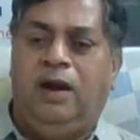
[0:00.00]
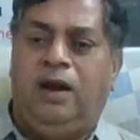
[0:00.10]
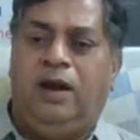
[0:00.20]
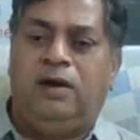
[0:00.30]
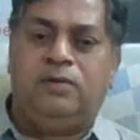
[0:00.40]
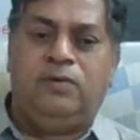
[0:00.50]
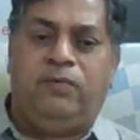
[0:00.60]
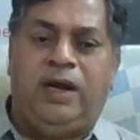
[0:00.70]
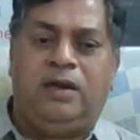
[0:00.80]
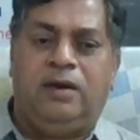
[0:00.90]
Now
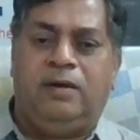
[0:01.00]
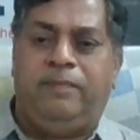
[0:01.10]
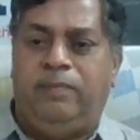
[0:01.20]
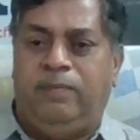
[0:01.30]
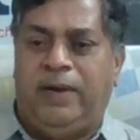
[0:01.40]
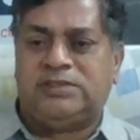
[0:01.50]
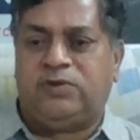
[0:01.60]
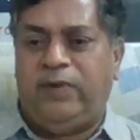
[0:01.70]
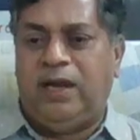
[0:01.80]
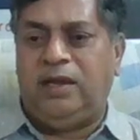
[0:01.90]
White plays
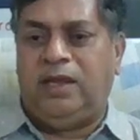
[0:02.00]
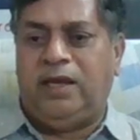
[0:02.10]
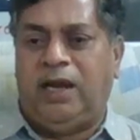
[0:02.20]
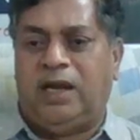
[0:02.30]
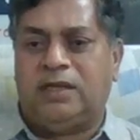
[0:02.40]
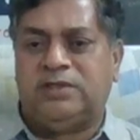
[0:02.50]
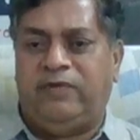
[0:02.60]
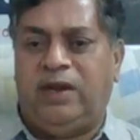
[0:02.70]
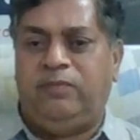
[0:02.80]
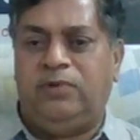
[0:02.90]
Queen E8. It's a
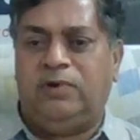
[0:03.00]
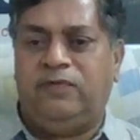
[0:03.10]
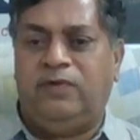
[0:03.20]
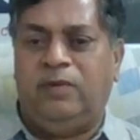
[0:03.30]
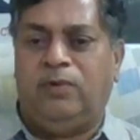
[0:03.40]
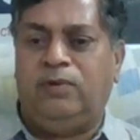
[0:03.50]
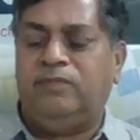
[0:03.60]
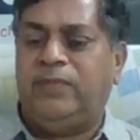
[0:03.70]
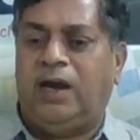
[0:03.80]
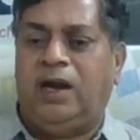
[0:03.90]
very beautiful move,
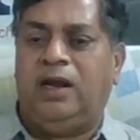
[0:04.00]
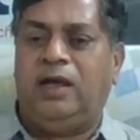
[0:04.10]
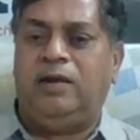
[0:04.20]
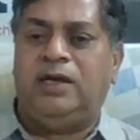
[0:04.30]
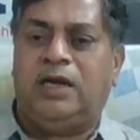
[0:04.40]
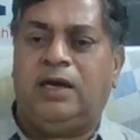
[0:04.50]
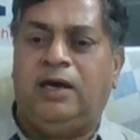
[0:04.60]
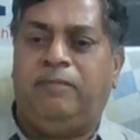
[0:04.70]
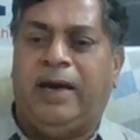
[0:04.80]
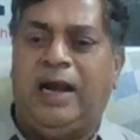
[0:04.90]
and it
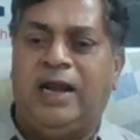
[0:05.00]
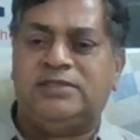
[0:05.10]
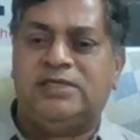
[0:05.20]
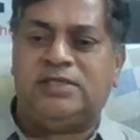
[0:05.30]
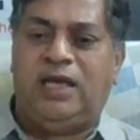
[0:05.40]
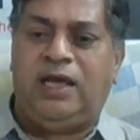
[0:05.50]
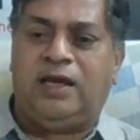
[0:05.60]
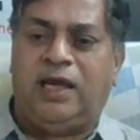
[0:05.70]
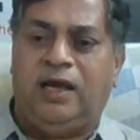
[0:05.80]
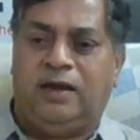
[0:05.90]
paralyzes the
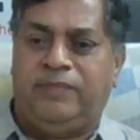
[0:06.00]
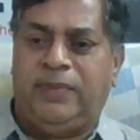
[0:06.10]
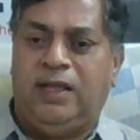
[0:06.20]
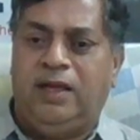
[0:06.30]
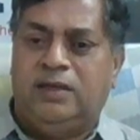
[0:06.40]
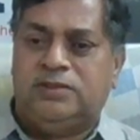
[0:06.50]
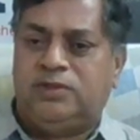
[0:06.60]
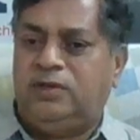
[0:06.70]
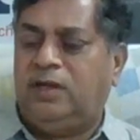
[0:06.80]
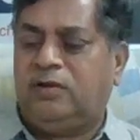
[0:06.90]
King.
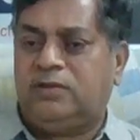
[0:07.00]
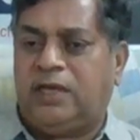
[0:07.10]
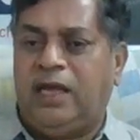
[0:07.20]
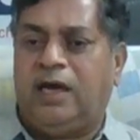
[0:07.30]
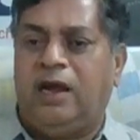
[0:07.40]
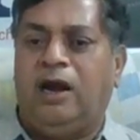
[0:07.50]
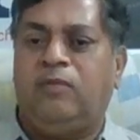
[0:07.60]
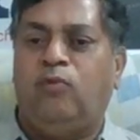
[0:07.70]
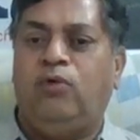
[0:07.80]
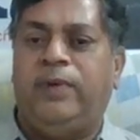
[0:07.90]
So the King cannot
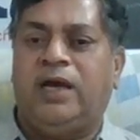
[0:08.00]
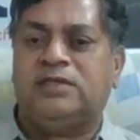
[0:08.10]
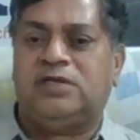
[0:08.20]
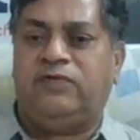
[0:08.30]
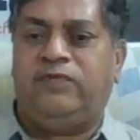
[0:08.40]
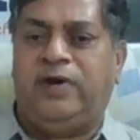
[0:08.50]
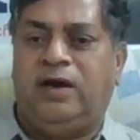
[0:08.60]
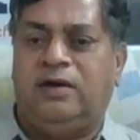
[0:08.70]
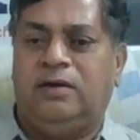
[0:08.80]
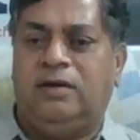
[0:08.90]
move because of
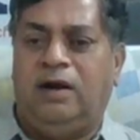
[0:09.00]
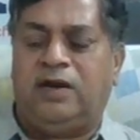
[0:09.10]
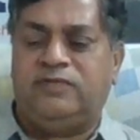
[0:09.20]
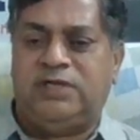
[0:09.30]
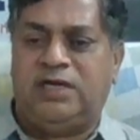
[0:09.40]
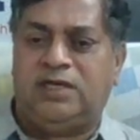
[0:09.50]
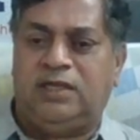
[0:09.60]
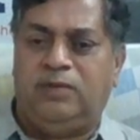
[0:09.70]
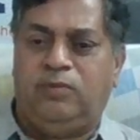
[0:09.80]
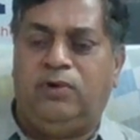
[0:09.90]
a lot of checks on
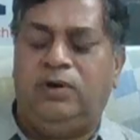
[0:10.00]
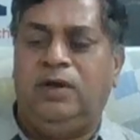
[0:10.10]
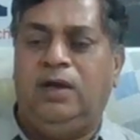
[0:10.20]
the board.